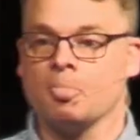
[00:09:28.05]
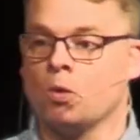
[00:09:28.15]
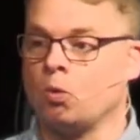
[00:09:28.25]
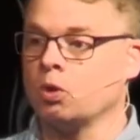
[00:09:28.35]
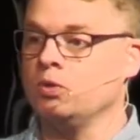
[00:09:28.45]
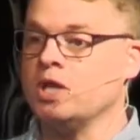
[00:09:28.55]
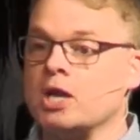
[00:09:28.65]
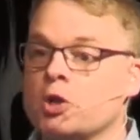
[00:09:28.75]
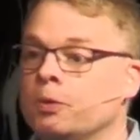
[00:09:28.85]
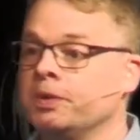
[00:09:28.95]
or
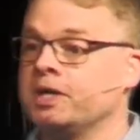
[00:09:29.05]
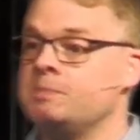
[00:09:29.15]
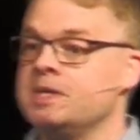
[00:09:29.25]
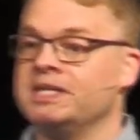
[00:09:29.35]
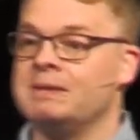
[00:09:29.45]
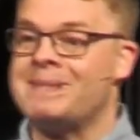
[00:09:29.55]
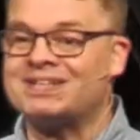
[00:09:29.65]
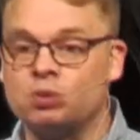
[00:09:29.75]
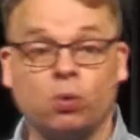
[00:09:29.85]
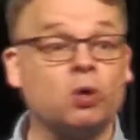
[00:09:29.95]
not knowing we're going to be able to get back
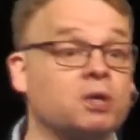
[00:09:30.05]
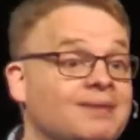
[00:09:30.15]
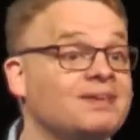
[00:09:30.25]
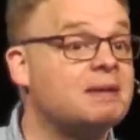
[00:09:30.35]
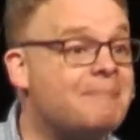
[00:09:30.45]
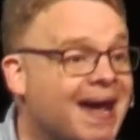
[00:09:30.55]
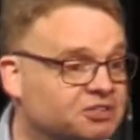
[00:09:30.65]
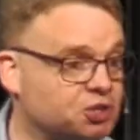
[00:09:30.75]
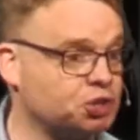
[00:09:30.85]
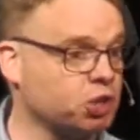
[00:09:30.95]
to work or even get back
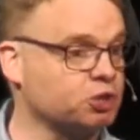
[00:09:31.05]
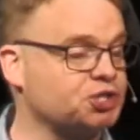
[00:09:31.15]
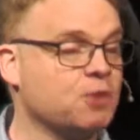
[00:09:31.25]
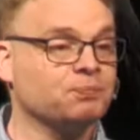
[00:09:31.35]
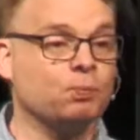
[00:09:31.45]
to church.